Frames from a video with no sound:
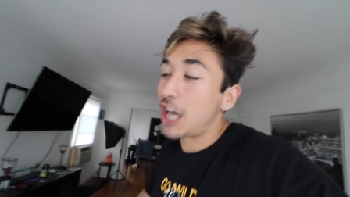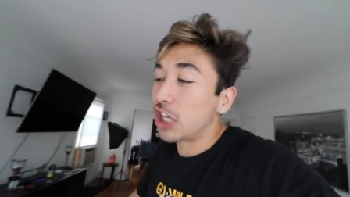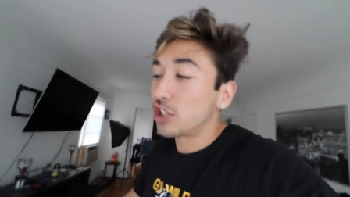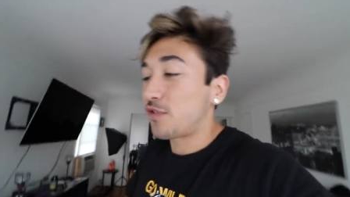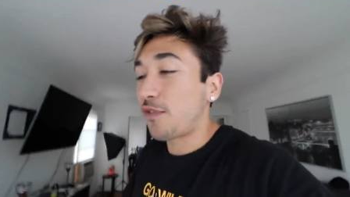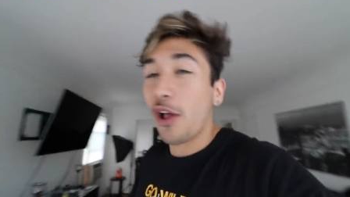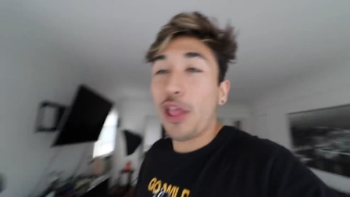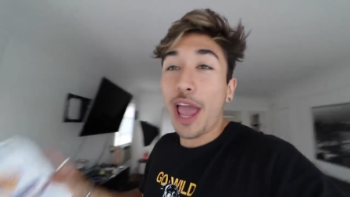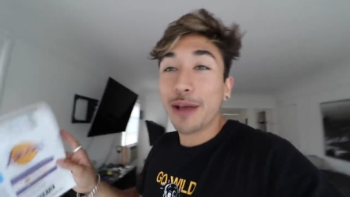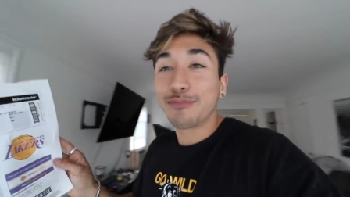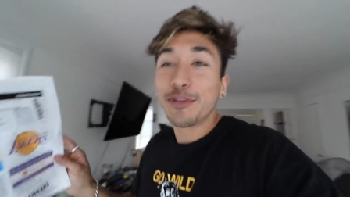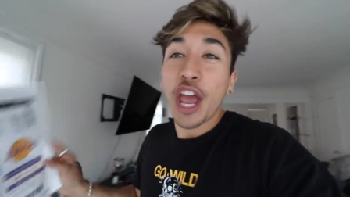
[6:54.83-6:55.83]
I just felt
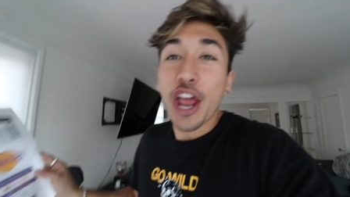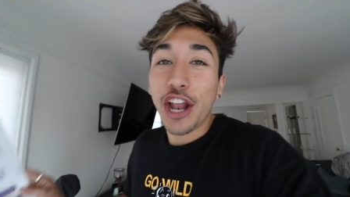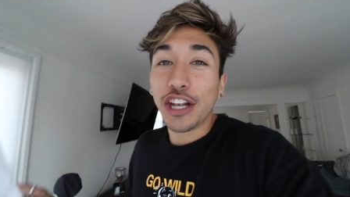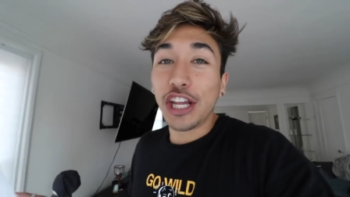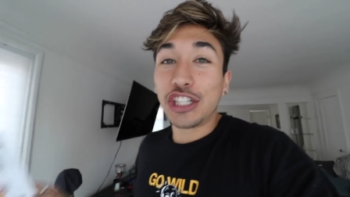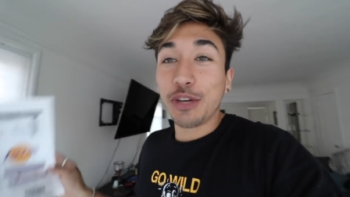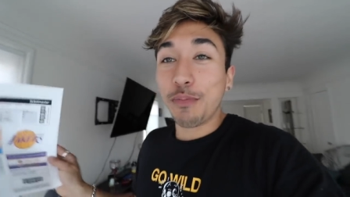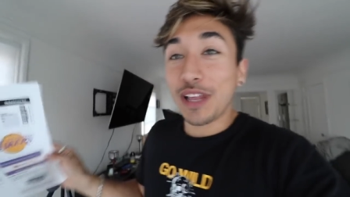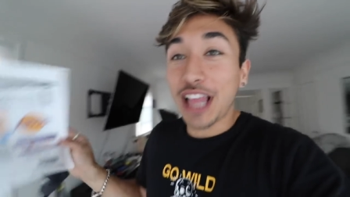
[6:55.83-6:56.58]
like this should be